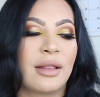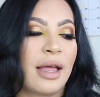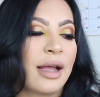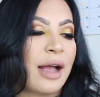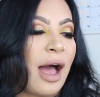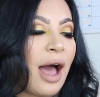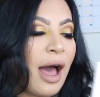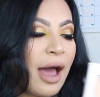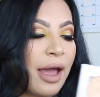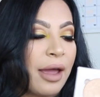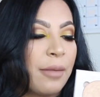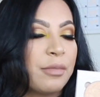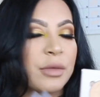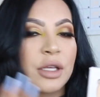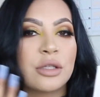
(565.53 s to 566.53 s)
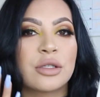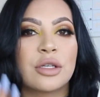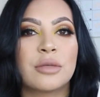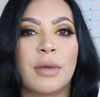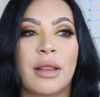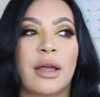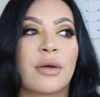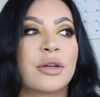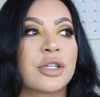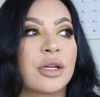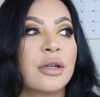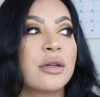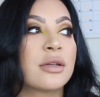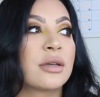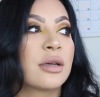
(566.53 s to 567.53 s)
Like I, excuse my language,
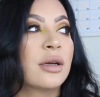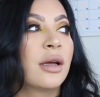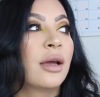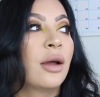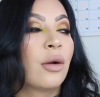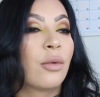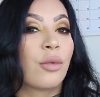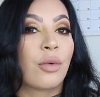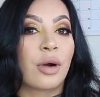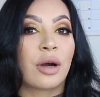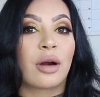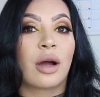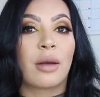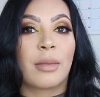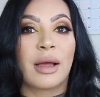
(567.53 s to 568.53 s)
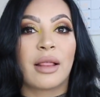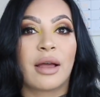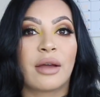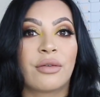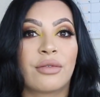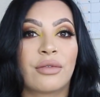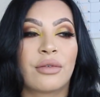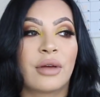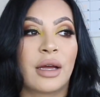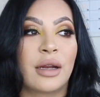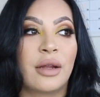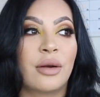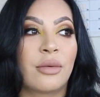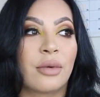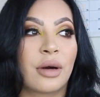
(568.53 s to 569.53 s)
I need to work on my life. I
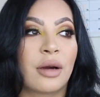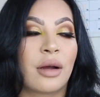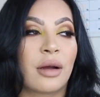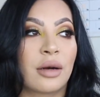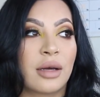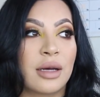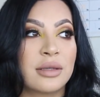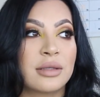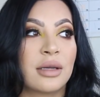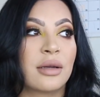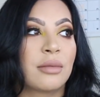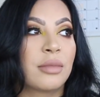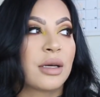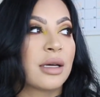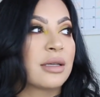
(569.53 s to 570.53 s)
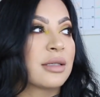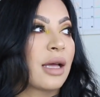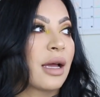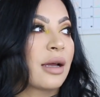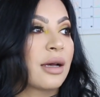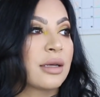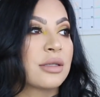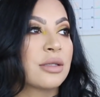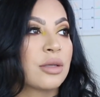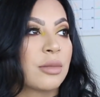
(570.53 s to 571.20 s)
need to work on cussing because I cuss